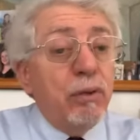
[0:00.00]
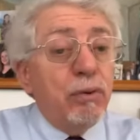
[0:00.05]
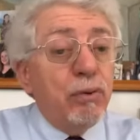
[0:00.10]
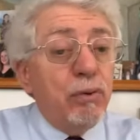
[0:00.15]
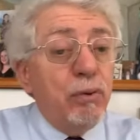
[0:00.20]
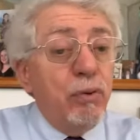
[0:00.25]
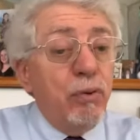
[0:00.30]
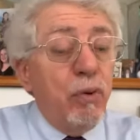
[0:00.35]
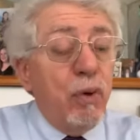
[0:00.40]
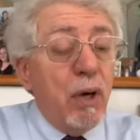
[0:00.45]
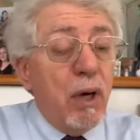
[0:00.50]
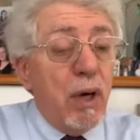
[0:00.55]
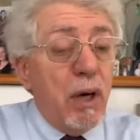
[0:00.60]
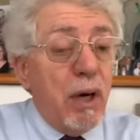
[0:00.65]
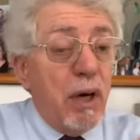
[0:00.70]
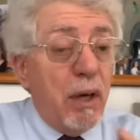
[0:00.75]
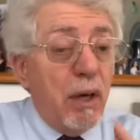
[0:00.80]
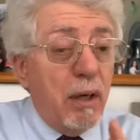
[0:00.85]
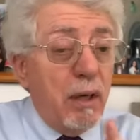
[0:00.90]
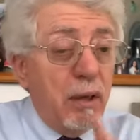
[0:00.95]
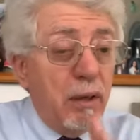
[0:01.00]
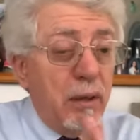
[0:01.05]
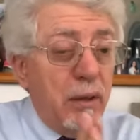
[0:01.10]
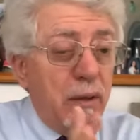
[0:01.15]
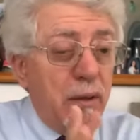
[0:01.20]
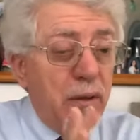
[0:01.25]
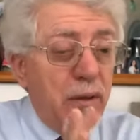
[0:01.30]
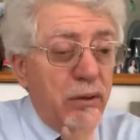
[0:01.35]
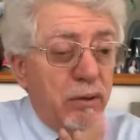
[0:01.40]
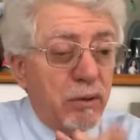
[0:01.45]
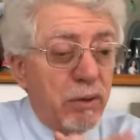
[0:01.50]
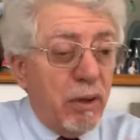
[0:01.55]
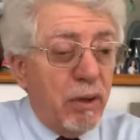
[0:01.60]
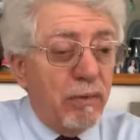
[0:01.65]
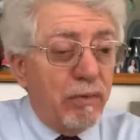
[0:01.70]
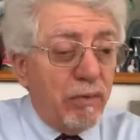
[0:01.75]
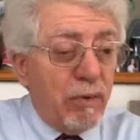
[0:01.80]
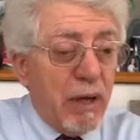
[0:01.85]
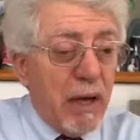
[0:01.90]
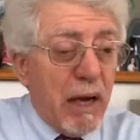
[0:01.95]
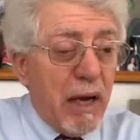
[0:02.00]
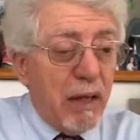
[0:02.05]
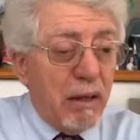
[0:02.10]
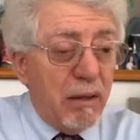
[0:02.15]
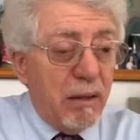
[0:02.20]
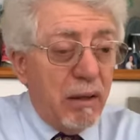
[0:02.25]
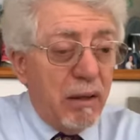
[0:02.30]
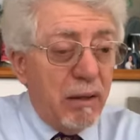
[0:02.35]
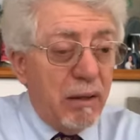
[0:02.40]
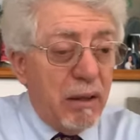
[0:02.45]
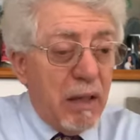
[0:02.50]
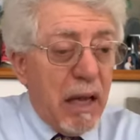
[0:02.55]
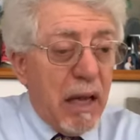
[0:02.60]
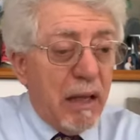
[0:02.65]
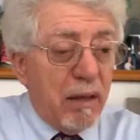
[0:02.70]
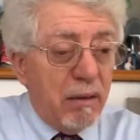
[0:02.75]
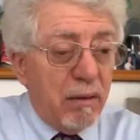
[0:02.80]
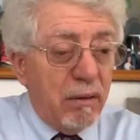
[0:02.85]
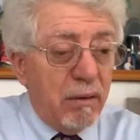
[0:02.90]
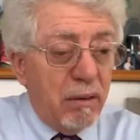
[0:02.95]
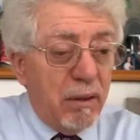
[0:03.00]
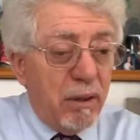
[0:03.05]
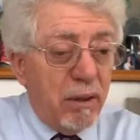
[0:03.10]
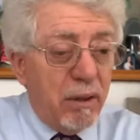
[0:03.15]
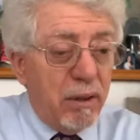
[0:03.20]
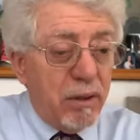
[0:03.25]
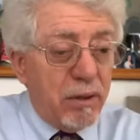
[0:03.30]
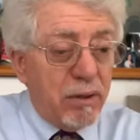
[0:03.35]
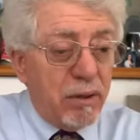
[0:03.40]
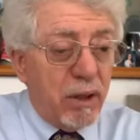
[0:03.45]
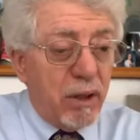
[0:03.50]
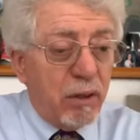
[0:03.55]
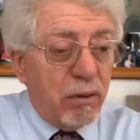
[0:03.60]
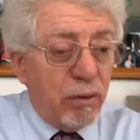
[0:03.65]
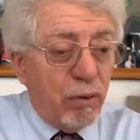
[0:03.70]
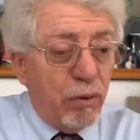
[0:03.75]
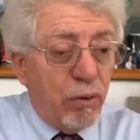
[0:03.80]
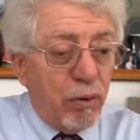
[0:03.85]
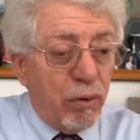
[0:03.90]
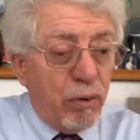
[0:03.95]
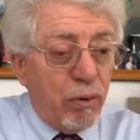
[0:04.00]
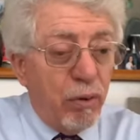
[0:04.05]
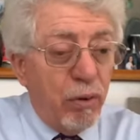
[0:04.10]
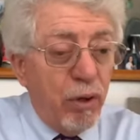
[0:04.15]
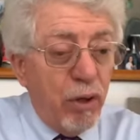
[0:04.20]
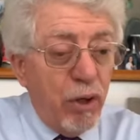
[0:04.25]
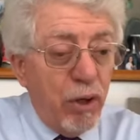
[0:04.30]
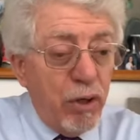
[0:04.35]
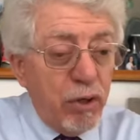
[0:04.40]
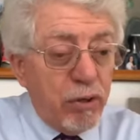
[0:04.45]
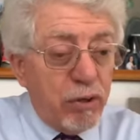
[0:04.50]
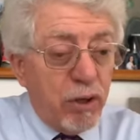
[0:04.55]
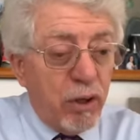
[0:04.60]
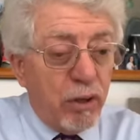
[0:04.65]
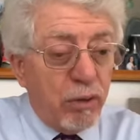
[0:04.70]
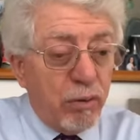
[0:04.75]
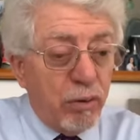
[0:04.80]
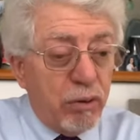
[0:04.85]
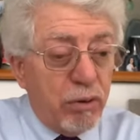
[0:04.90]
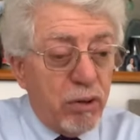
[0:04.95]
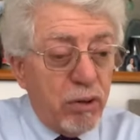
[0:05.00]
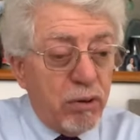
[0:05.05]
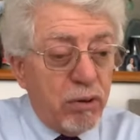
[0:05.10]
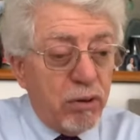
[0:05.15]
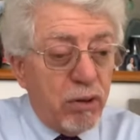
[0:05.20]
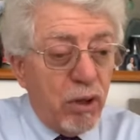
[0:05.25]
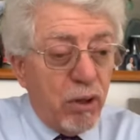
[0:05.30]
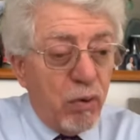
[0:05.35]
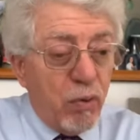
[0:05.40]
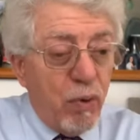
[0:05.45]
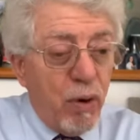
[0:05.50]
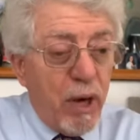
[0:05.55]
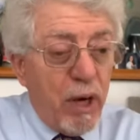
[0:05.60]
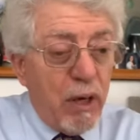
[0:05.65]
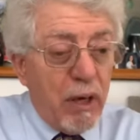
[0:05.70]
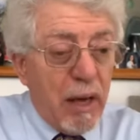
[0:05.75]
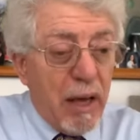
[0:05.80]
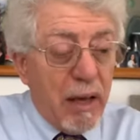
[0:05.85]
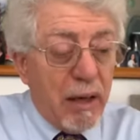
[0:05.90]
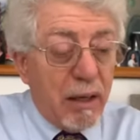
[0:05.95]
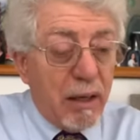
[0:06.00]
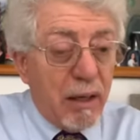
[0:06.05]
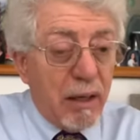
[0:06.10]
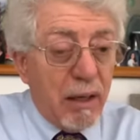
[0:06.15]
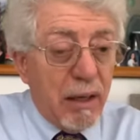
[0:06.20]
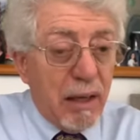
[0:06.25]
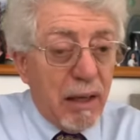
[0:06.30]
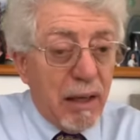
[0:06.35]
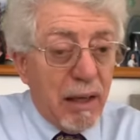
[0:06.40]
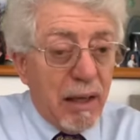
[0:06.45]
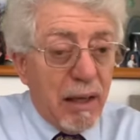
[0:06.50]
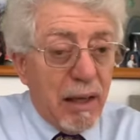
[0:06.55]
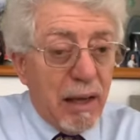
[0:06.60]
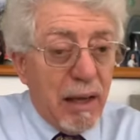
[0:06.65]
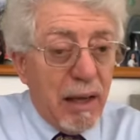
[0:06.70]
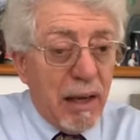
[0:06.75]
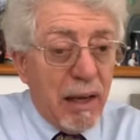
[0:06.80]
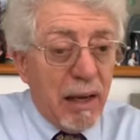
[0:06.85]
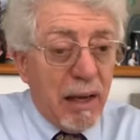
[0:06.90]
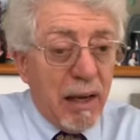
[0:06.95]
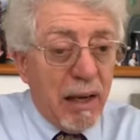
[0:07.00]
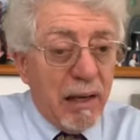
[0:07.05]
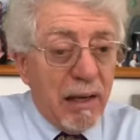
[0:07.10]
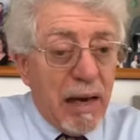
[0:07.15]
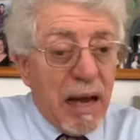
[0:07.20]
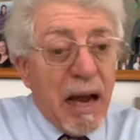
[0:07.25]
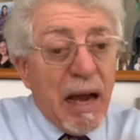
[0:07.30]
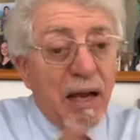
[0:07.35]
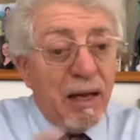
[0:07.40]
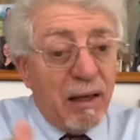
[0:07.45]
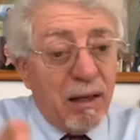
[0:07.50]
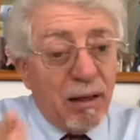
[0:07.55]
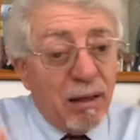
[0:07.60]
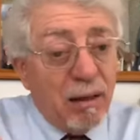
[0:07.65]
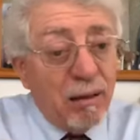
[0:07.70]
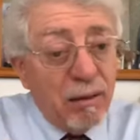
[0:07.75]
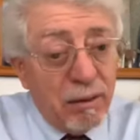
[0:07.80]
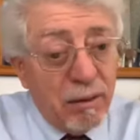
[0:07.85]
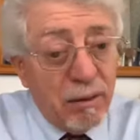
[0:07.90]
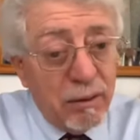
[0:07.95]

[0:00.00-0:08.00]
to serve God not in a syncretistic way like an idol.